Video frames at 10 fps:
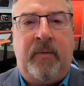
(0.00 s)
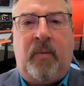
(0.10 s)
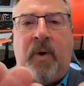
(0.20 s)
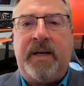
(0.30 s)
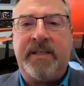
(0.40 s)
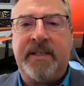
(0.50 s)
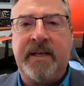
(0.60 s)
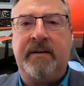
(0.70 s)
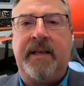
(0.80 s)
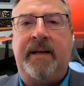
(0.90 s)
was
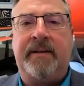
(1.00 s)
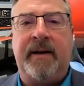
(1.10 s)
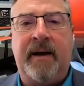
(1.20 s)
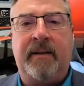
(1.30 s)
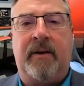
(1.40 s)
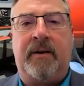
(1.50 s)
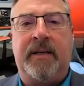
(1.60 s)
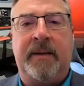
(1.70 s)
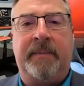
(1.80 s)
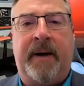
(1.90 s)
there that dialogue
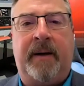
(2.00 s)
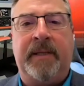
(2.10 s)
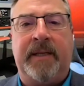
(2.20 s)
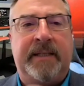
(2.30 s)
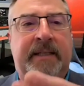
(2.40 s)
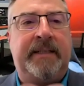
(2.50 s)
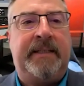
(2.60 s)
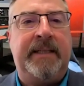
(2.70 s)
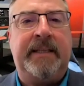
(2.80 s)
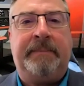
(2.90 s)
in the public, and it,
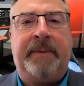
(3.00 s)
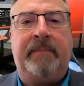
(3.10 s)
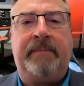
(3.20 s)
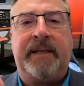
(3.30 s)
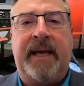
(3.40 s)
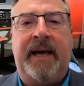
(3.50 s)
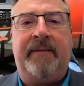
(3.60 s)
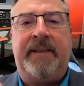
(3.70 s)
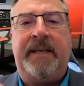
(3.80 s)
did the public have the